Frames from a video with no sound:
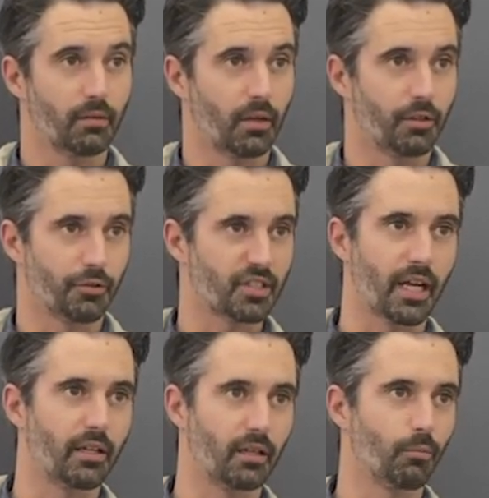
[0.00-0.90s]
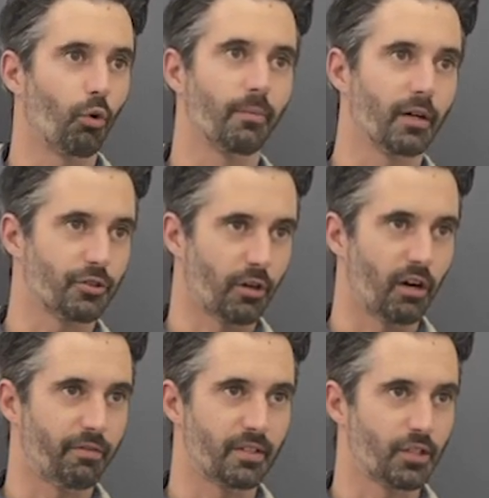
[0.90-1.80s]
understanding more about your
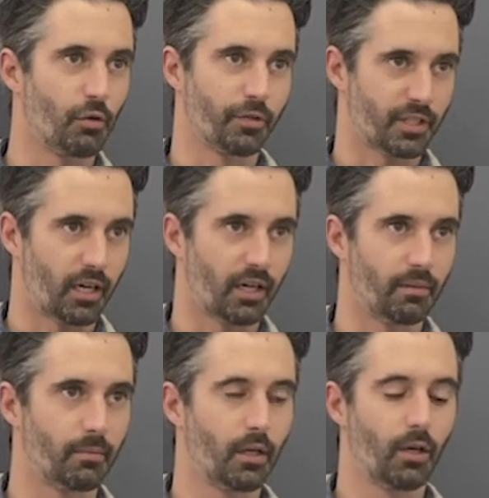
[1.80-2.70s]
office over time,